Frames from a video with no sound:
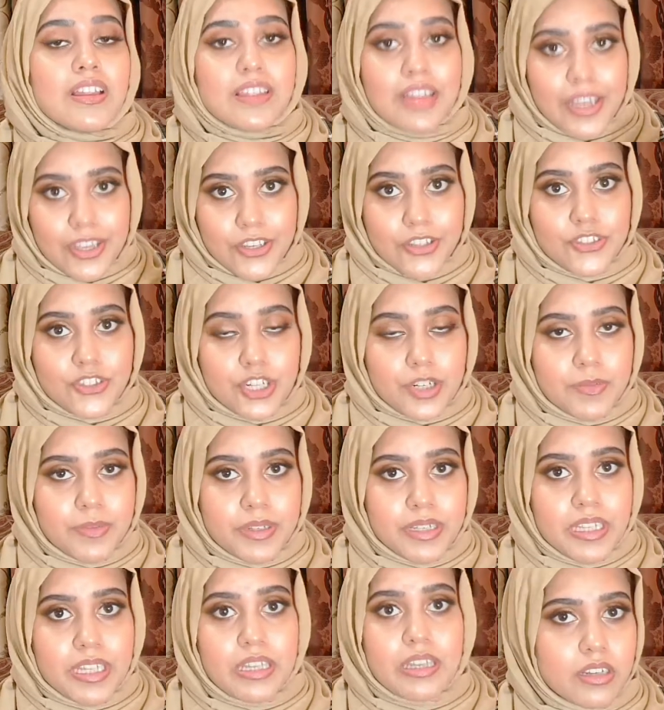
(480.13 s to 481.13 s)
like
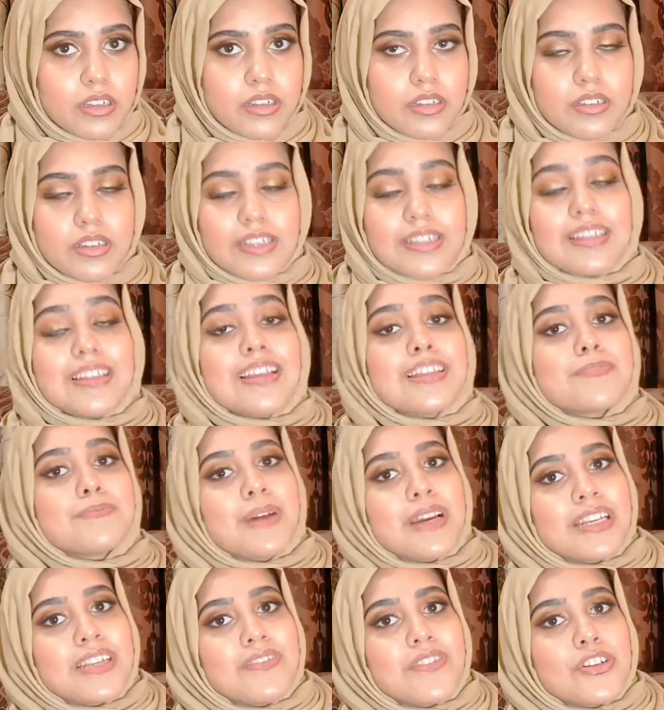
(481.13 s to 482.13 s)
Germany, Netherlands
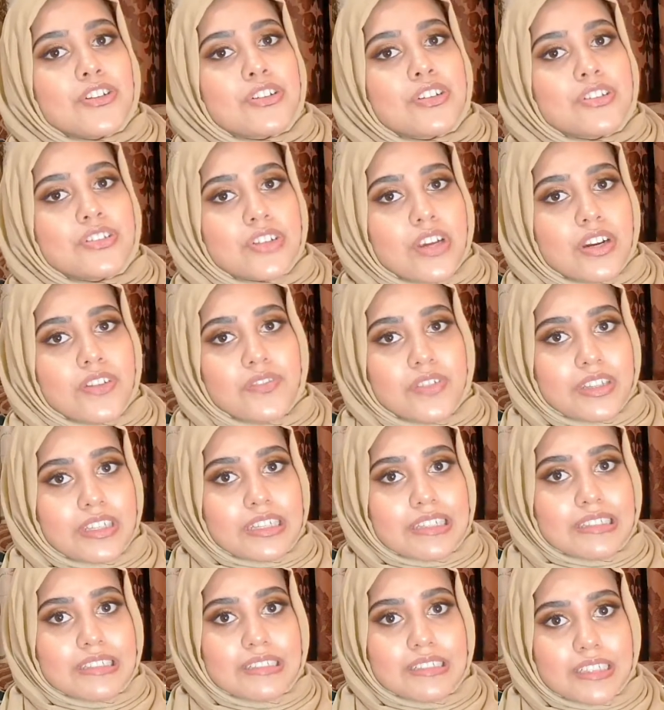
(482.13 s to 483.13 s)
might eventually start
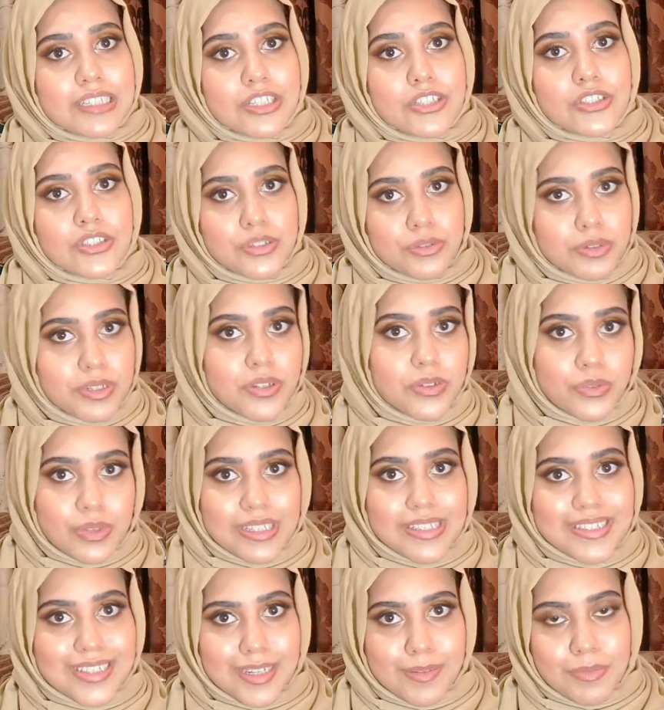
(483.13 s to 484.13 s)
feeling the need to
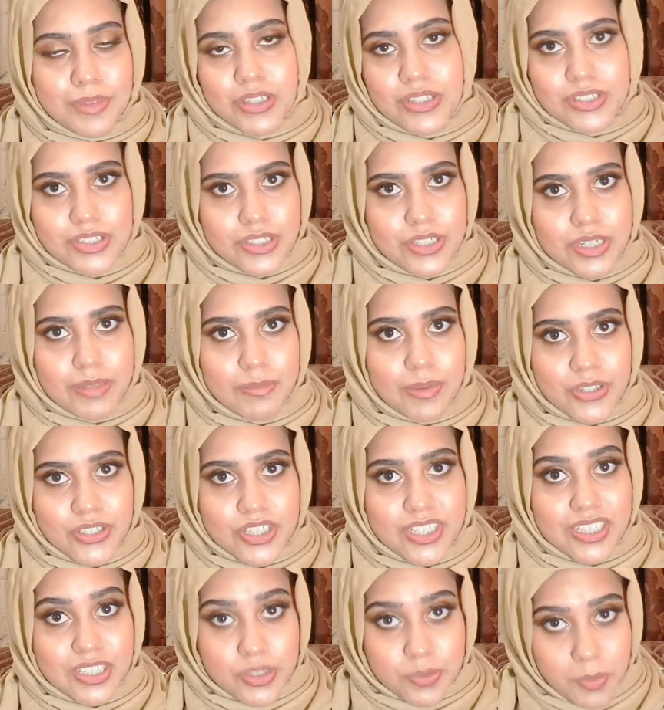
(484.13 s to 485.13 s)
increase their military
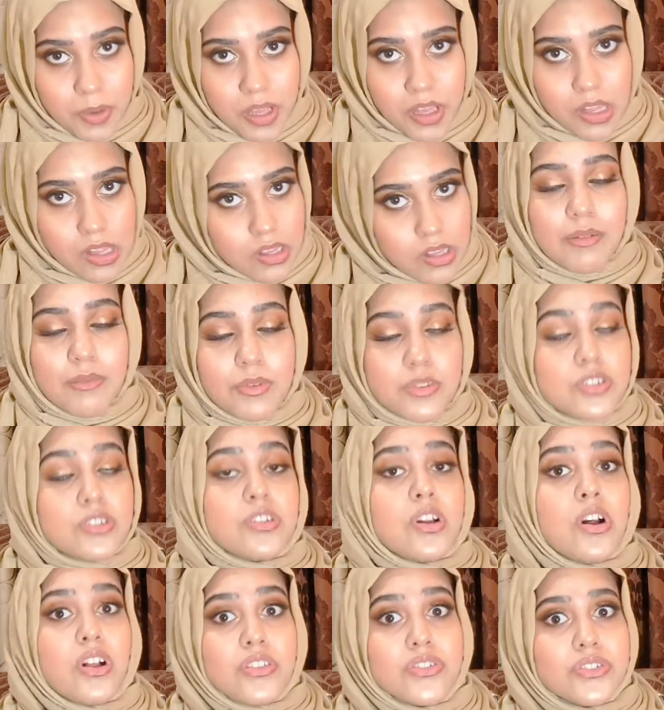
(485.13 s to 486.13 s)
budget as well, which is
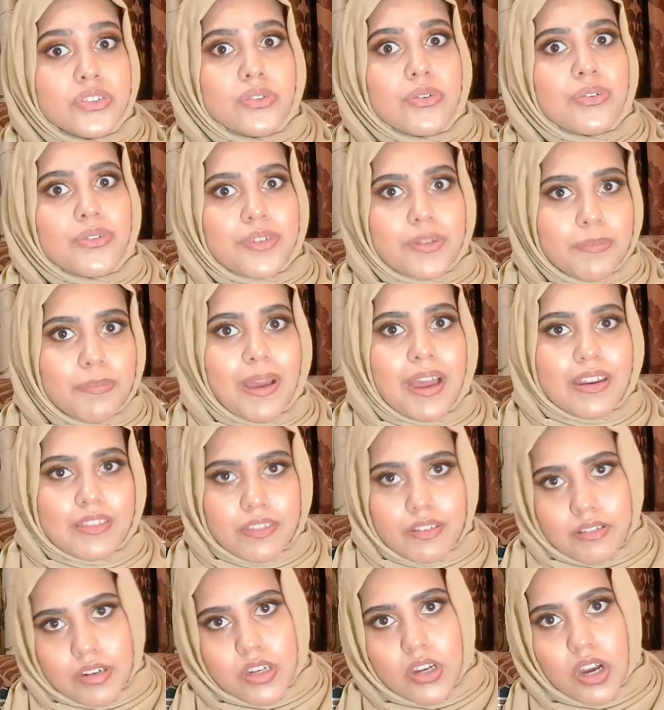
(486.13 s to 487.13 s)
also going to impact
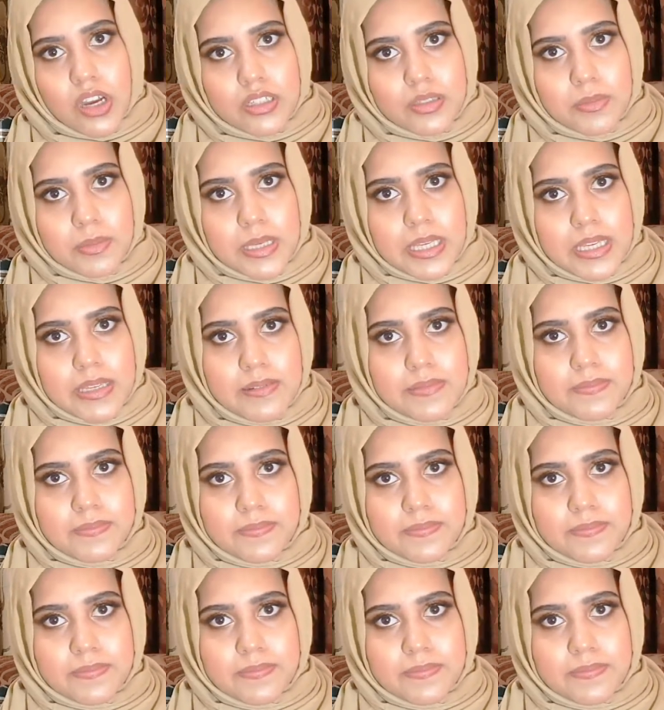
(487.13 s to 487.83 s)
their economy.